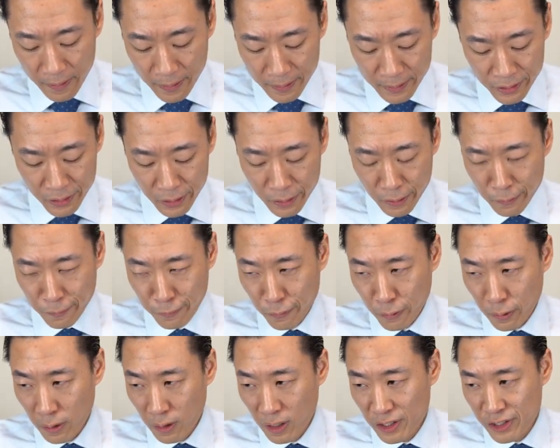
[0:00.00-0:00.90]
So
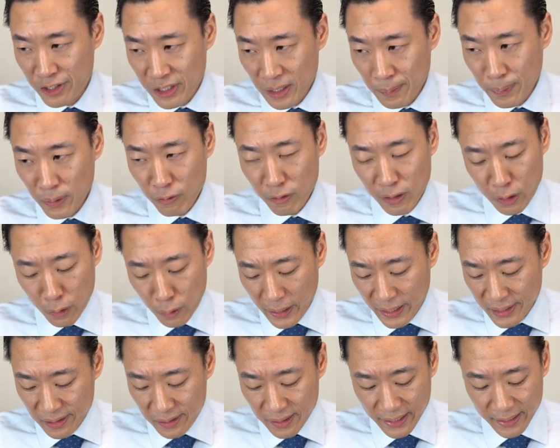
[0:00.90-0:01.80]
for a simple
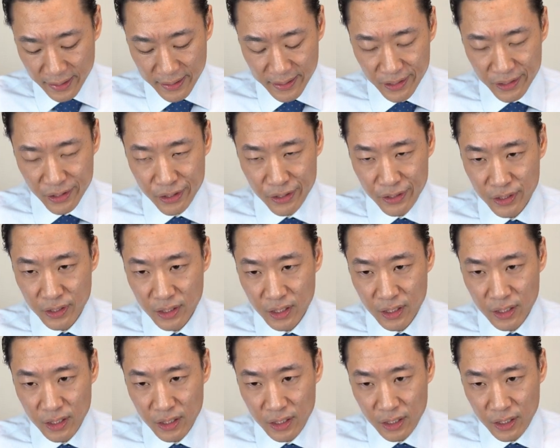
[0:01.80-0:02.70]
request like this,
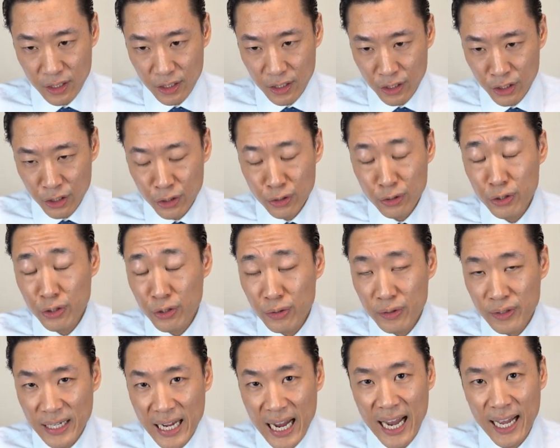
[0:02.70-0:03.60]
you
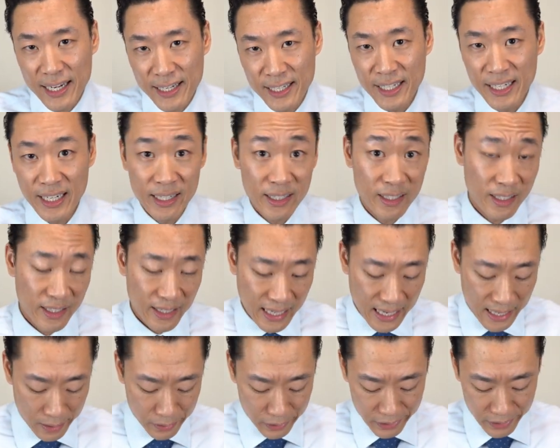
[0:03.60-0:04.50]
do not need an
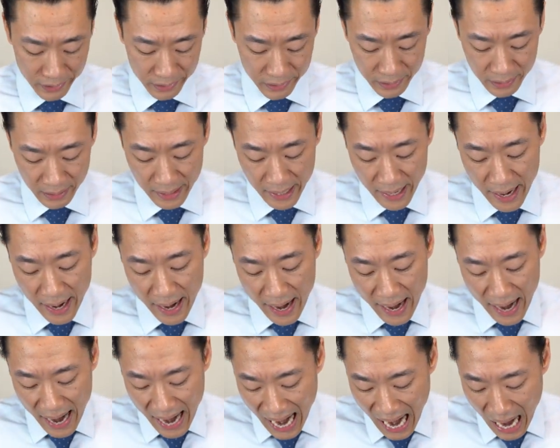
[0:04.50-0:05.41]
accountant.
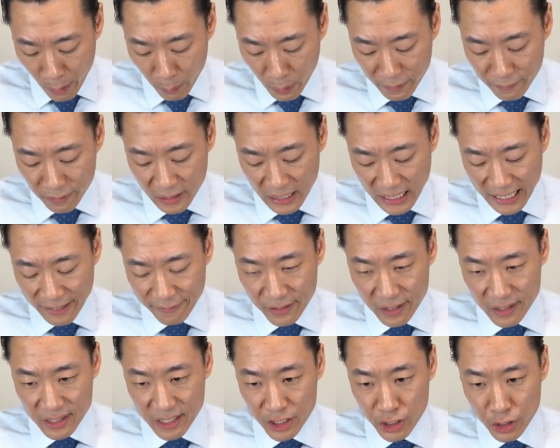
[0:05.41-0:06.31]
However, if
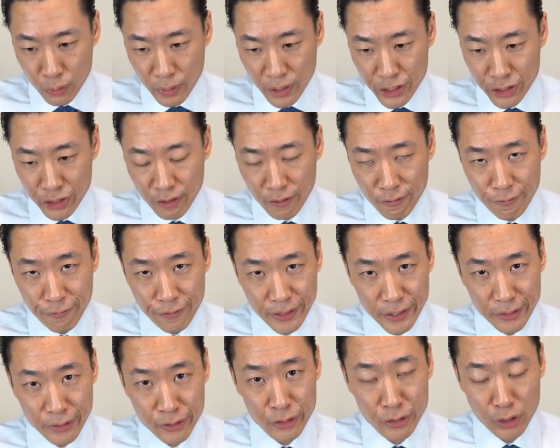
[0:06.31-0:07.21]
the situation
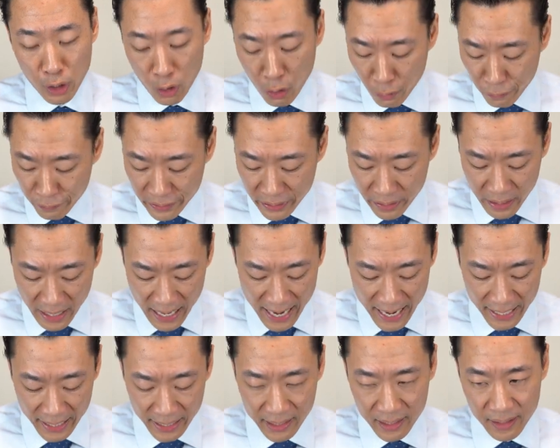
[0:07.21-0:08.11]
feels over your
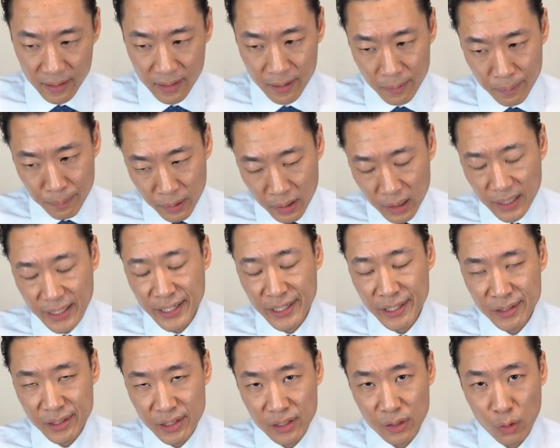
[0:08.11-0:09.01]
head,
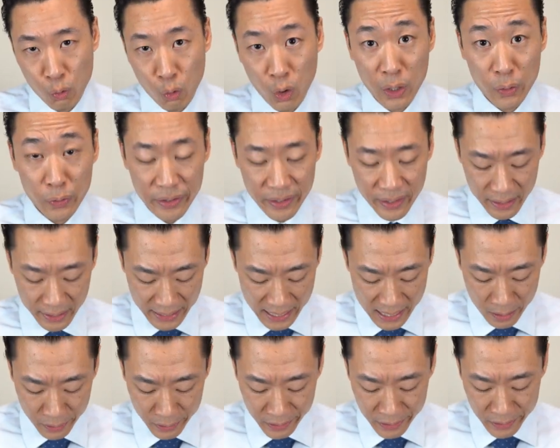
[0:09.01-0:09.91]
please work with an
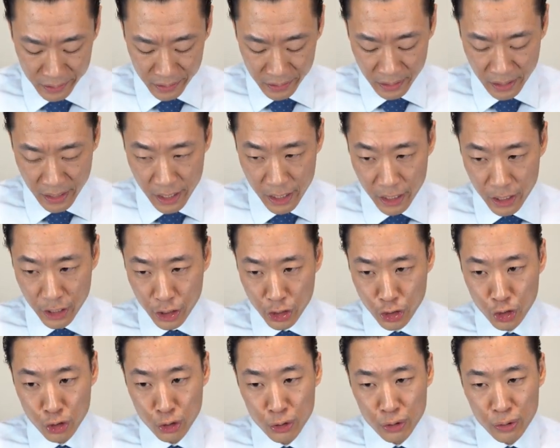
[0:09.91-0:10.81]
accountant.
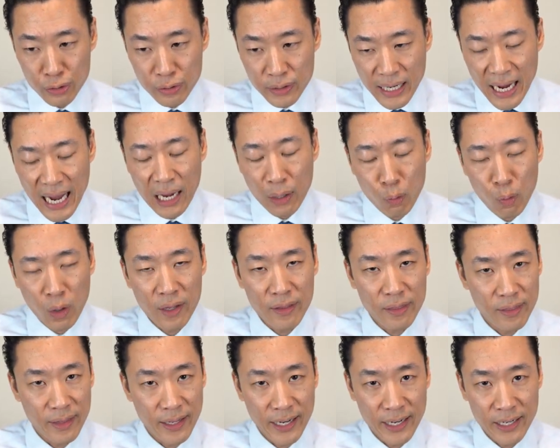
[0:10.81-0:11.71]
You do not
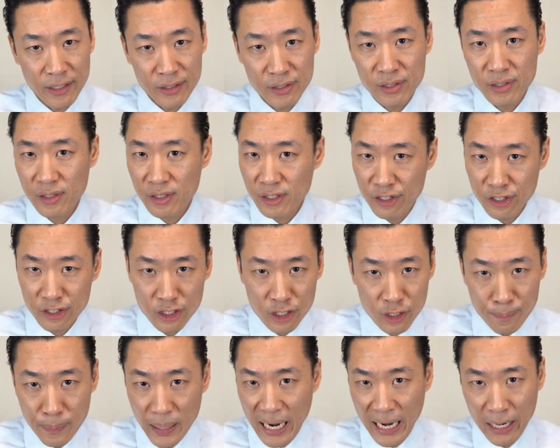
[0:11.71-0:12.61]
want things to
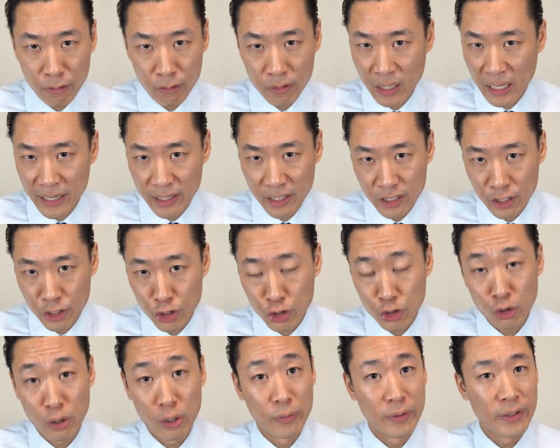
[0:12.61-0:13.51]
spiral out of
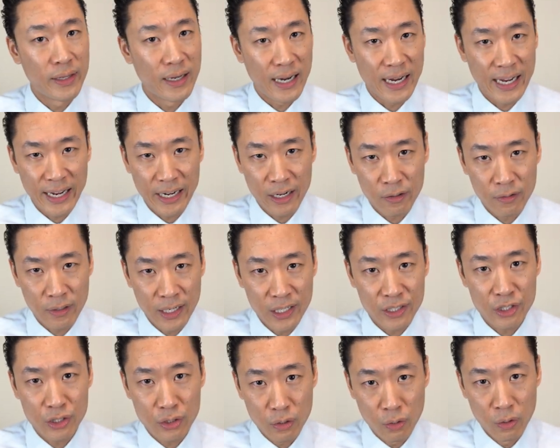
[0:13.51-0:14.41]
control with the
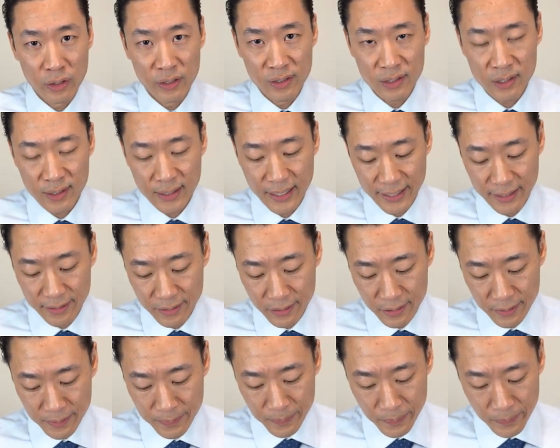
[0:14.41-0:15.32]
IRS or the state.